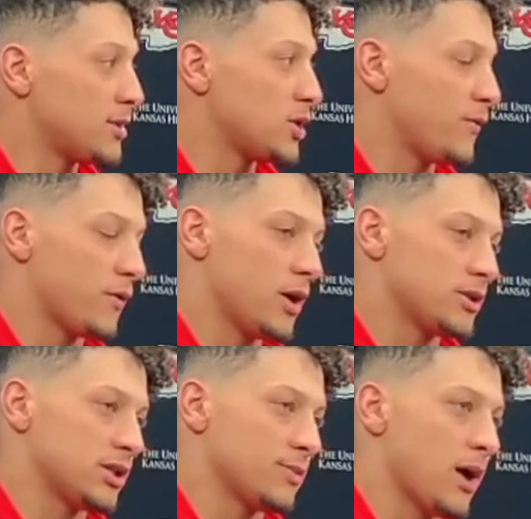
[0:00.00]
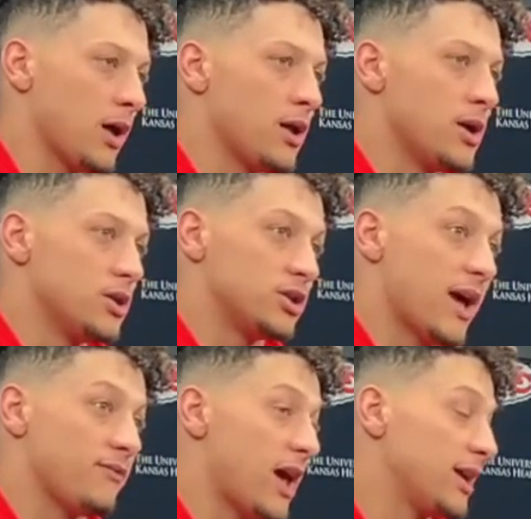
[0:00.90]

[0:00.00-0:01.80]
And so for us, it's about just having to